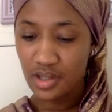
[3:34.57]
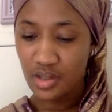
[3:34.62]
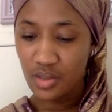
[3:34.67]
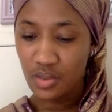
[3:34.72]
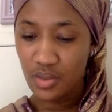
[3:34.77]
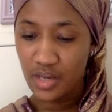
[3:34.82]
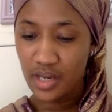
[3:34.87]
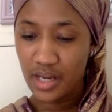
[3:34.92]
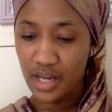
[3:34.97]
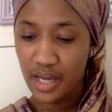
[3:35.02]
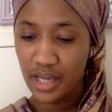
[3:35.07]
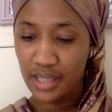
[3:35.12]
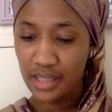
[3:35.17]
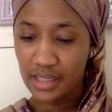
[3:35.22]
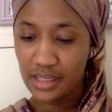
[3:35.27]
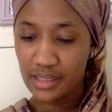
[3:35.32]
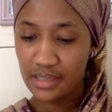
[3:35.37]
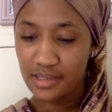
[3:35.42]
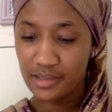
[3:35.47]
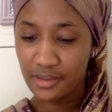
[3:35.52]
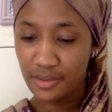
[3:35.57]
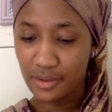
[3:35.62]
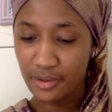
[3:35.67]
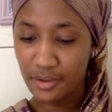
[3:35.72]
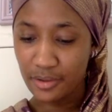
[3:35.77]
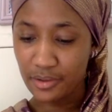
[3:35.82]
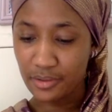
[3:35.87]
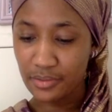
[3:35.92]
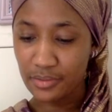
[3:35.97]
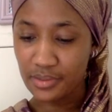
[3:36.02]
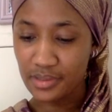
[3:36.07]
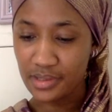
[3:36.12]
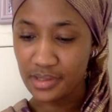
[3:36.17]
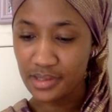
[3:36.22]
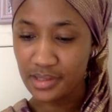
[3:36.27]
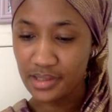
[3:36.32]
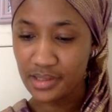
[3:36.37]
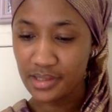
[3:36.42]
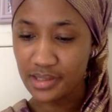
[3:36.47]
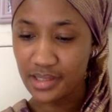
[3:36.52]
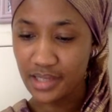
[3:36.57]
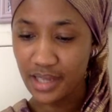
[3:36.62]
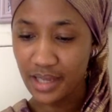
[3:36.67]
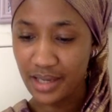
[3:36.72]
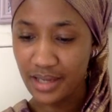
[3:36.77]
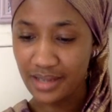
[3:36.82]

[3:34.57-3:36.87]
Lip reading: Where are these girls?